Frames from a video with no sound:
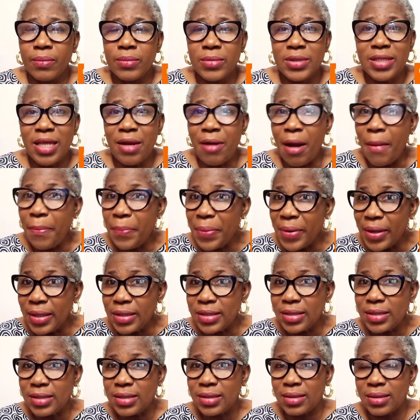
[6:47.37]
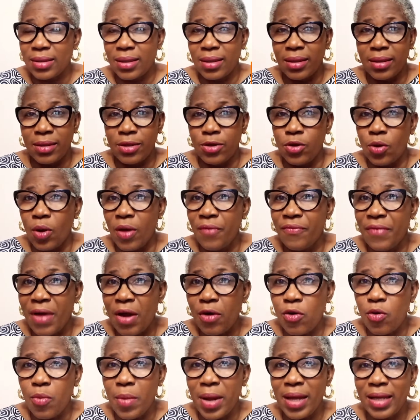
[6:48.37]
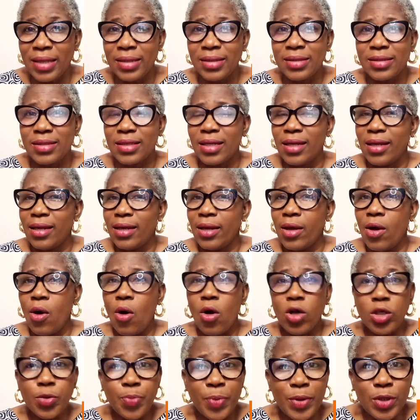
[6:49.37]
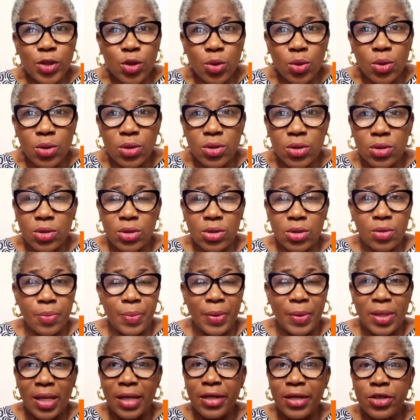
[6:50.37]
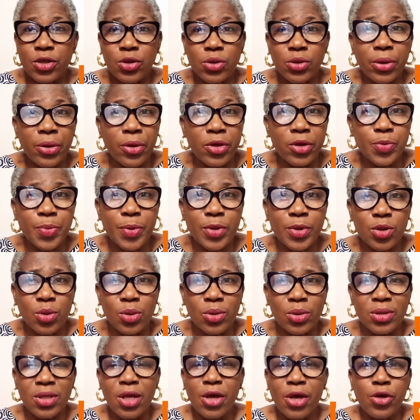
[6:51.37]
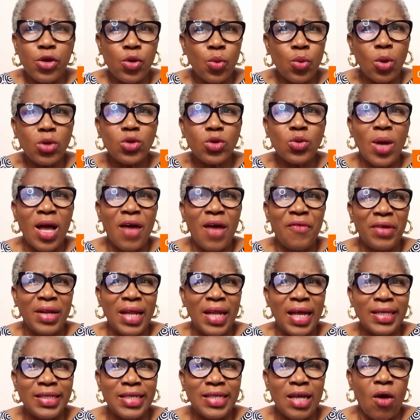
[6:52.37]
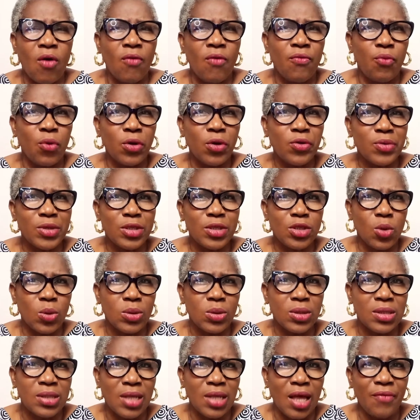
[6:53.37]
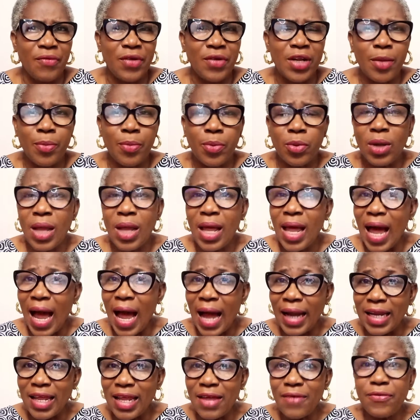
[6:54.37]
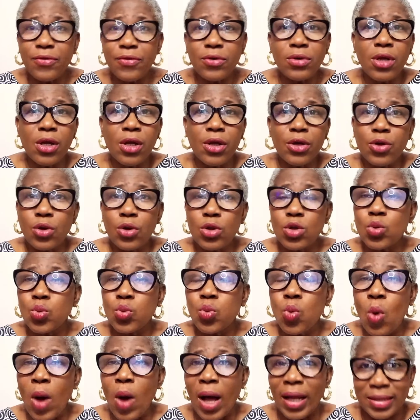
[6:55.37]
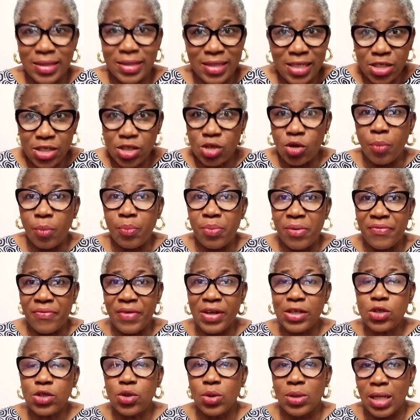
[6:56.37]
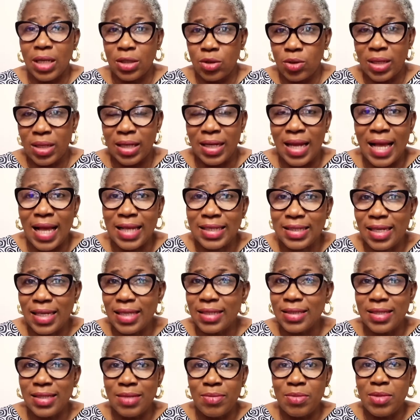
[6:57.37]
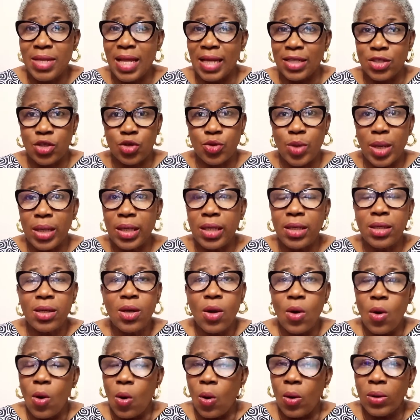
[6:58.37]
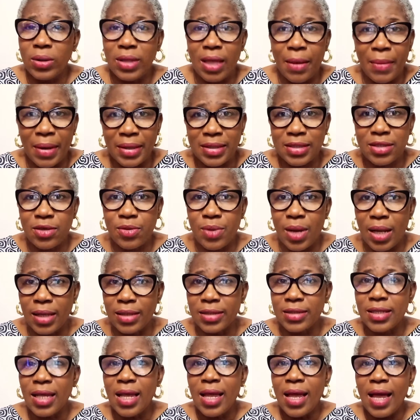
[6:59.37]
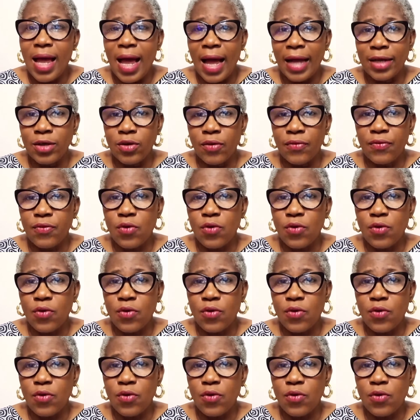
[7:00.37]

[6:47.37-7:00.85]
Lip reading: therapists in your environment, hospitals, particularly children's hospitals. You want to have an idea of what resources are available, and even those who are teaching on prevention, that you can access them, their training or their materials. And of